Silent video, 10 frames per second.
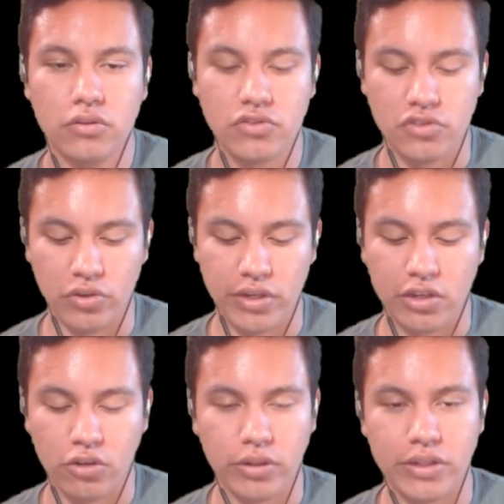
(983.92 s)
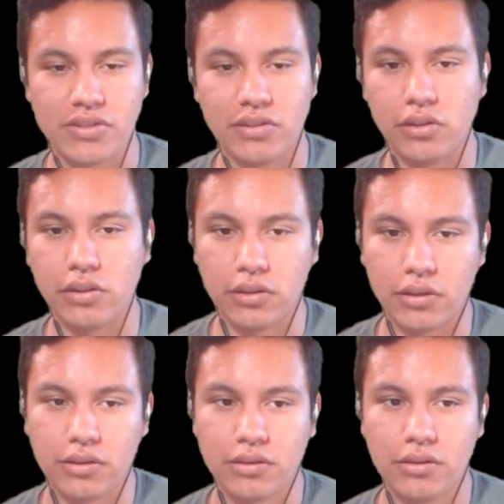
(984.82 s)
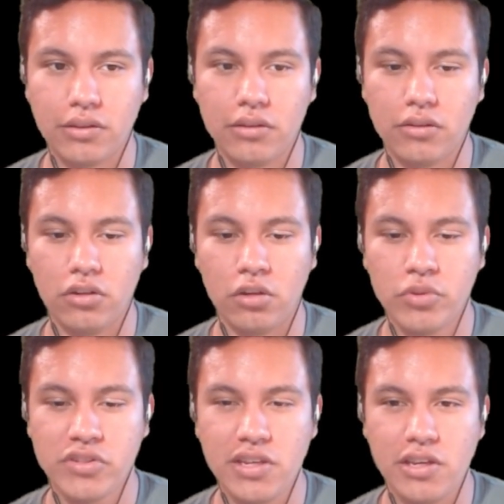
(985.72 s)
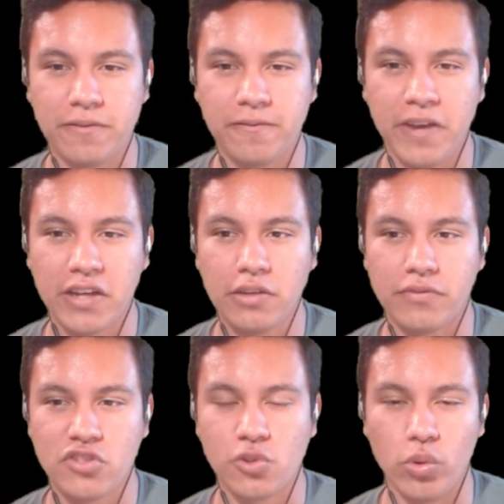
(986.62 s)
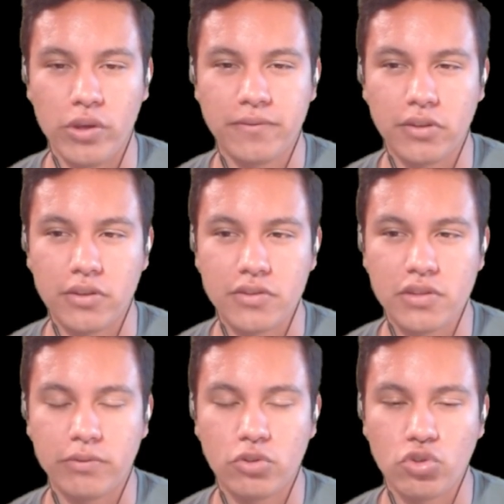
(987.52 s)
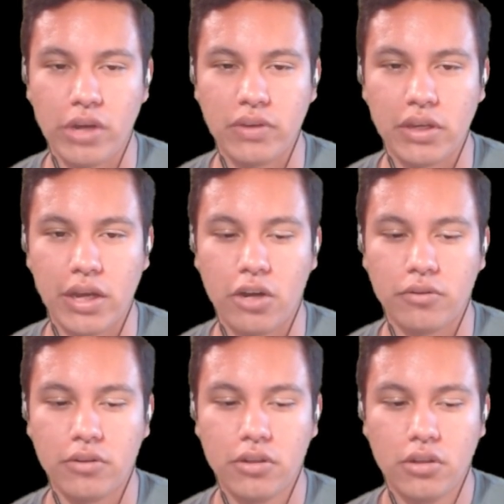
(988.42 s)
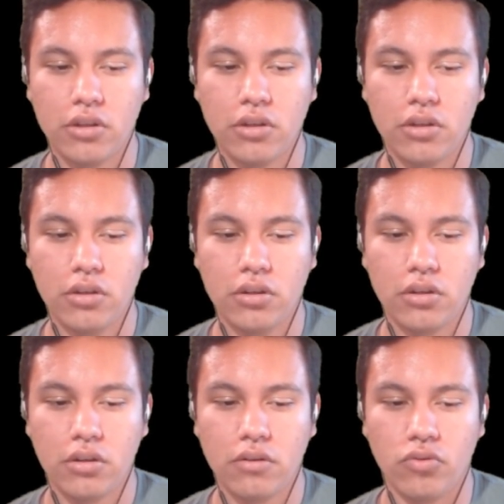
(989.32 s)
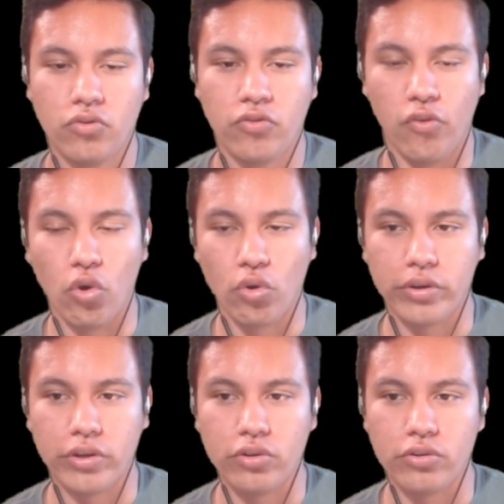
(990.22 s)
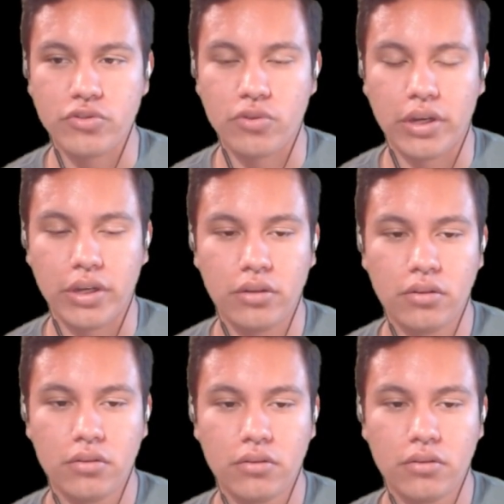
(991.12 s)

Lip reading: So yeah, you're already seeing almost the effective swiftness of driving out foreigners, right?